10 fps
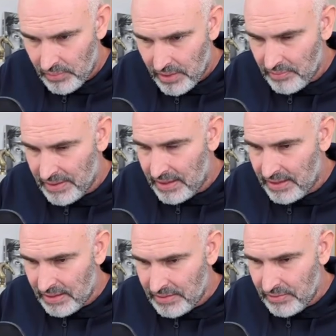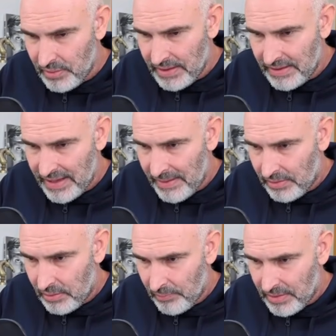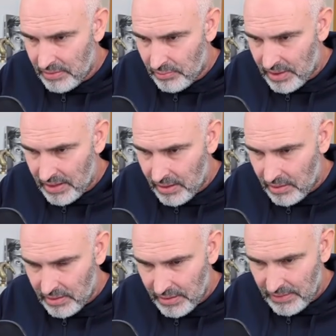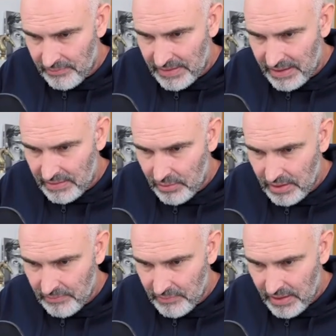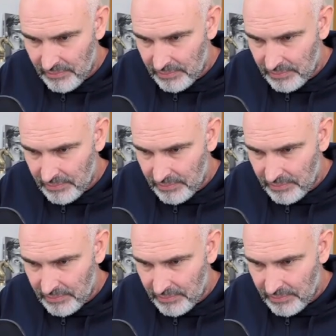I'll take here so I can capture on b2 later if he takes on f5.